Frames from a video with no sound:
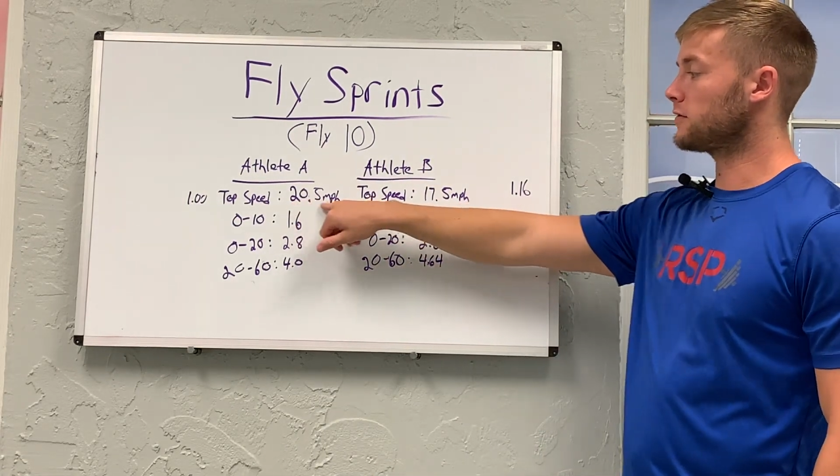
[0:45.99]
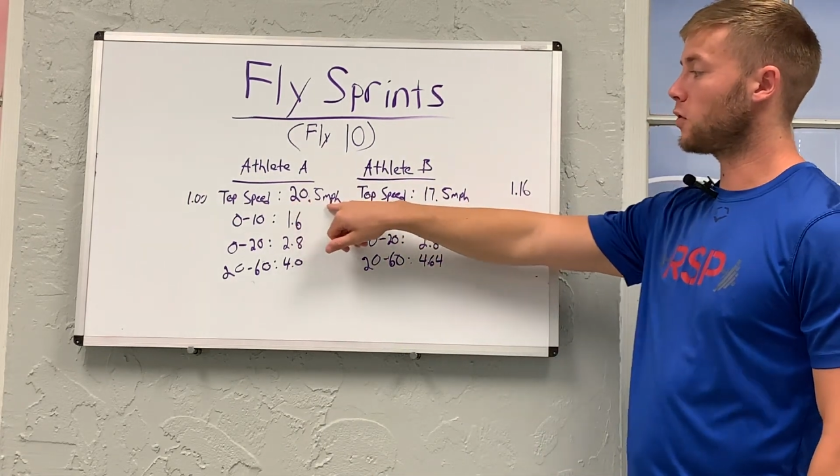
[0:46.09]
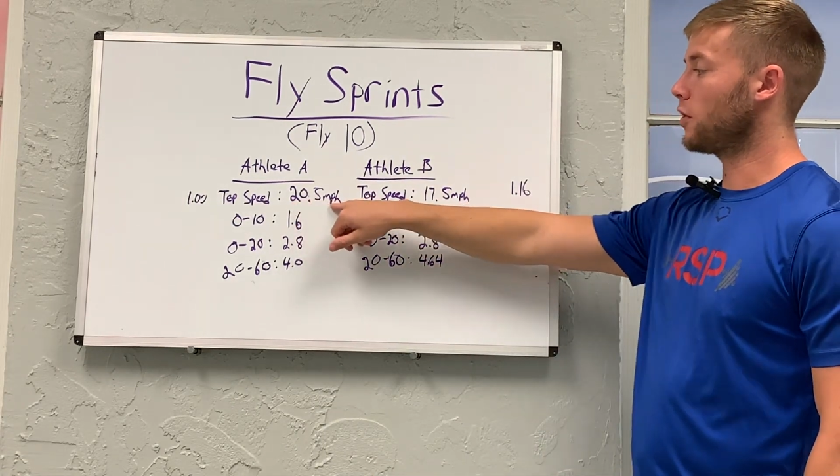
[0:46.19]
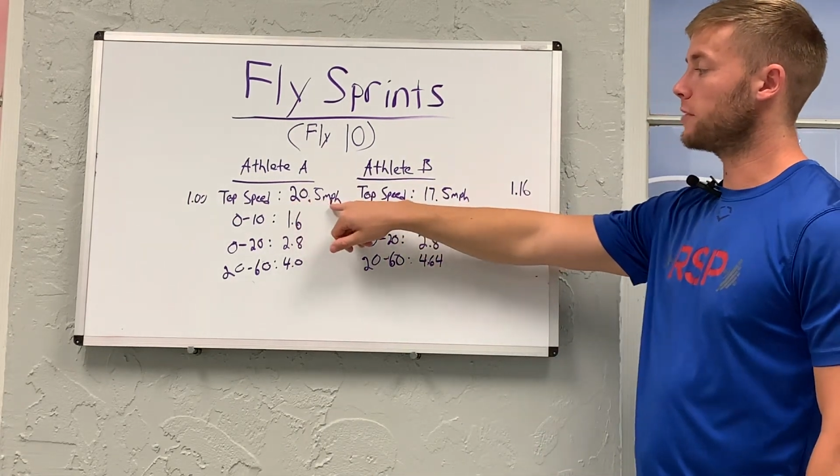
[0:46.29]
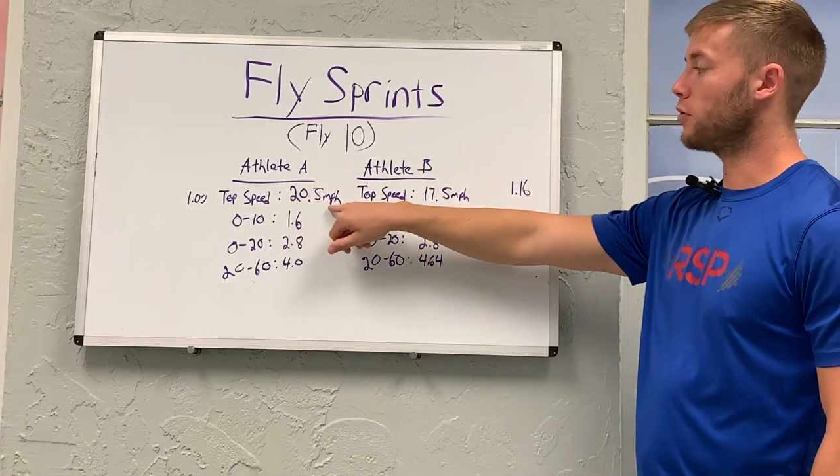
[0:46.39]

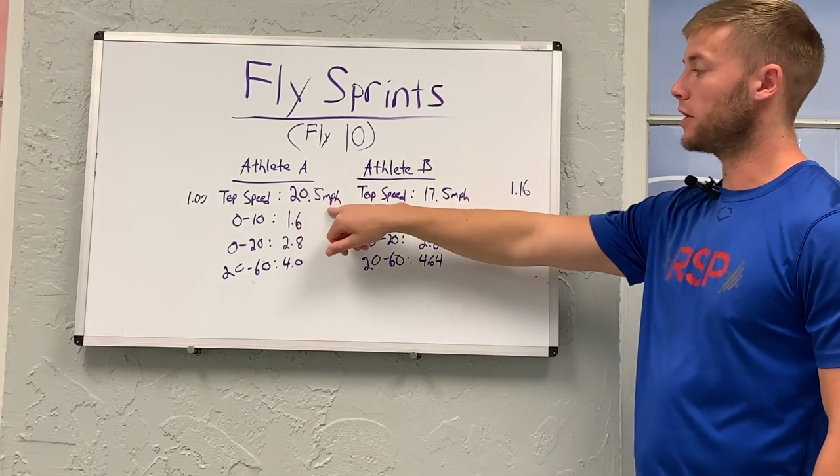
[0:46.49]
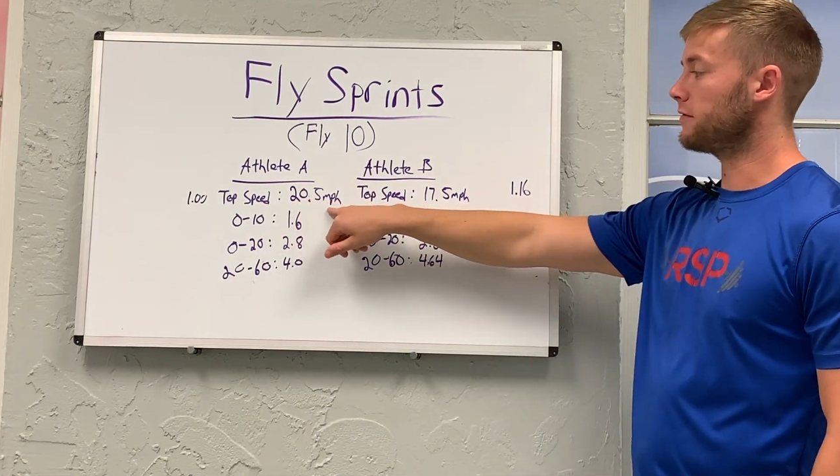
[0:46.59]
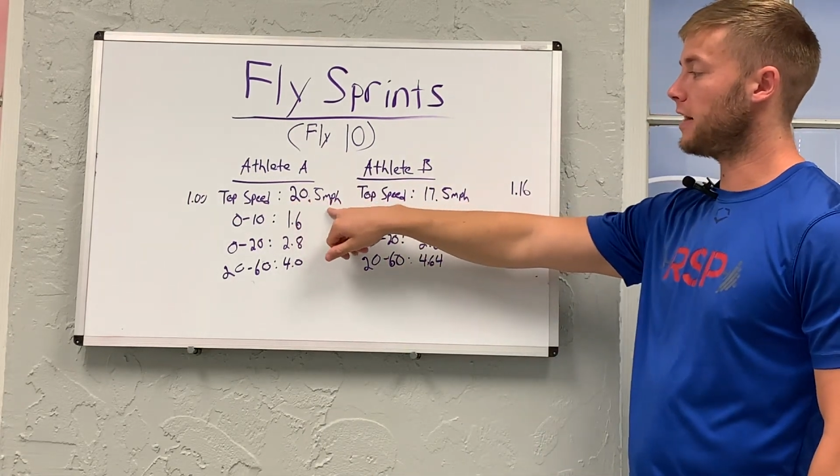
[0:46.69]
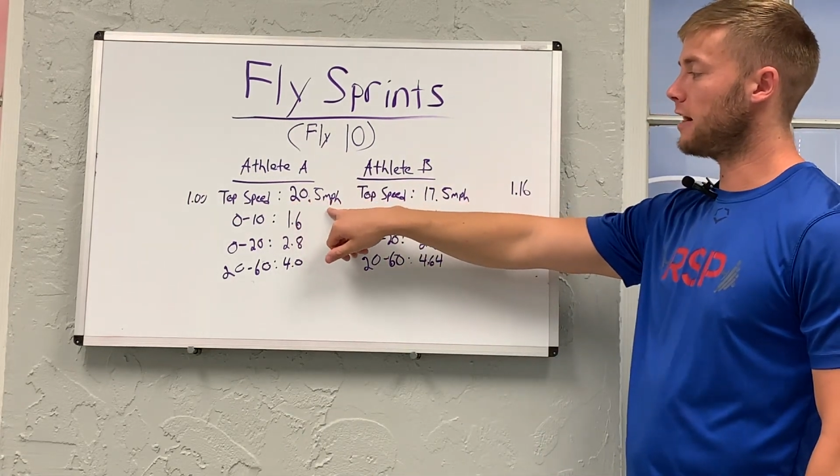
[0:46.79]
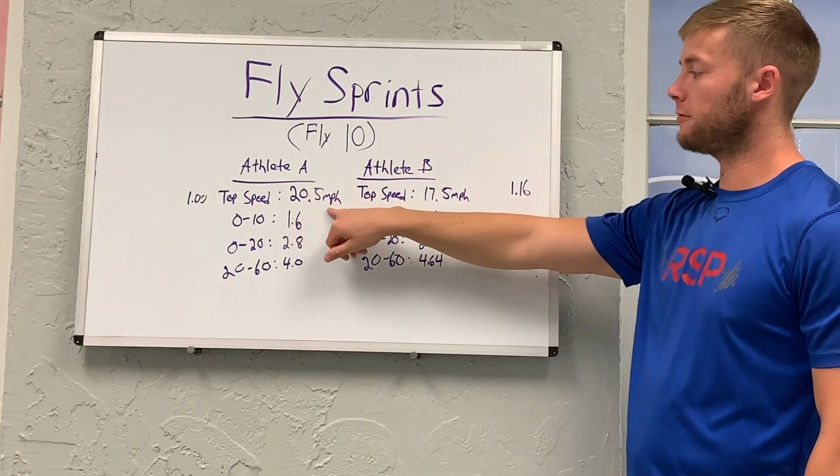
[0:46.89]

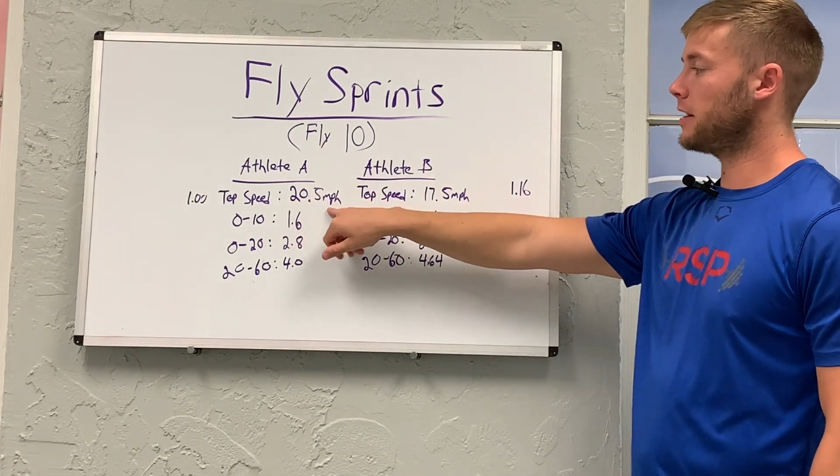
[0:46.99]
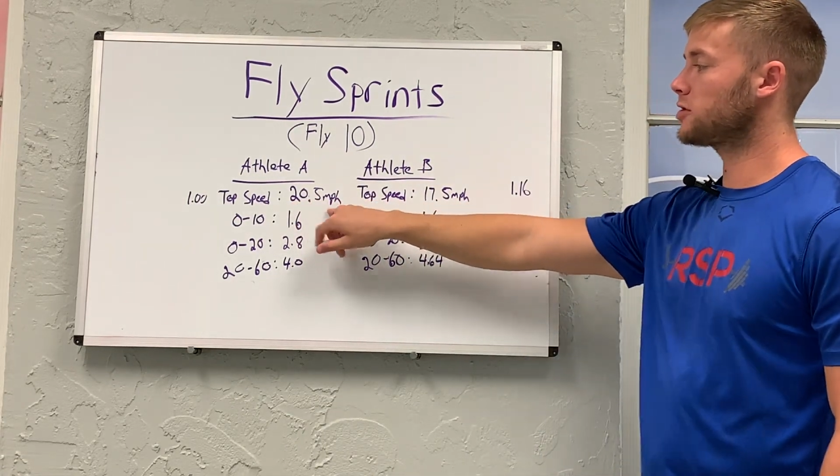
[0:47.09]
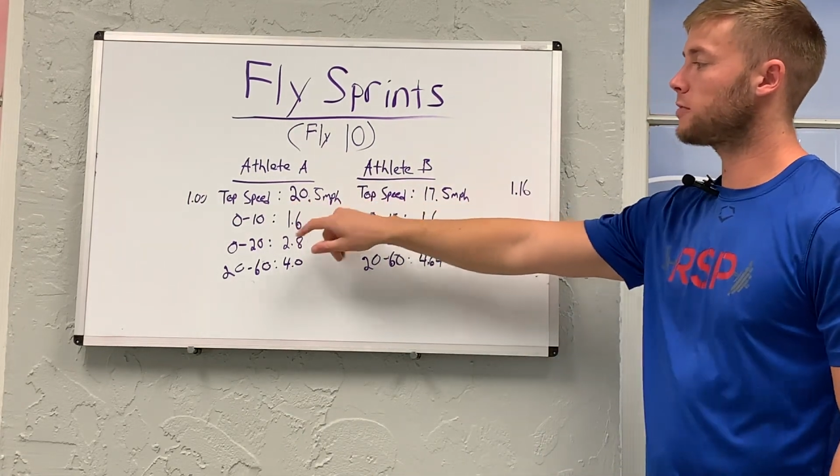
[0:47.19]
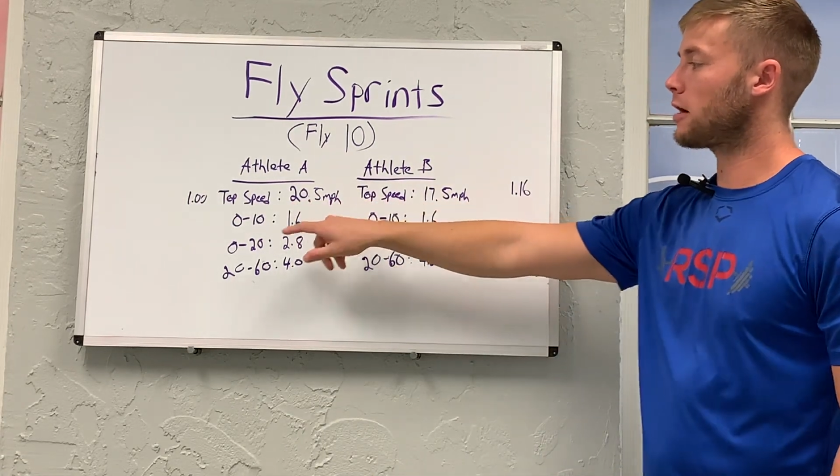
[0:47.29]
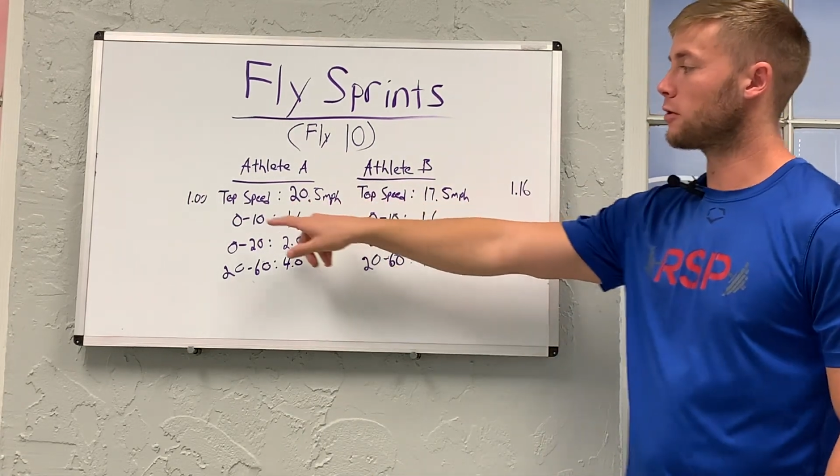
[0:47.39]
20.5 miles
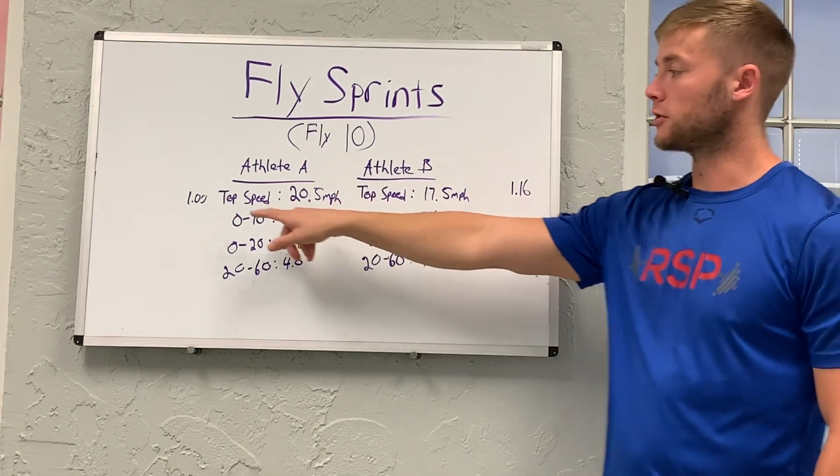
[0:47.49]
per hour,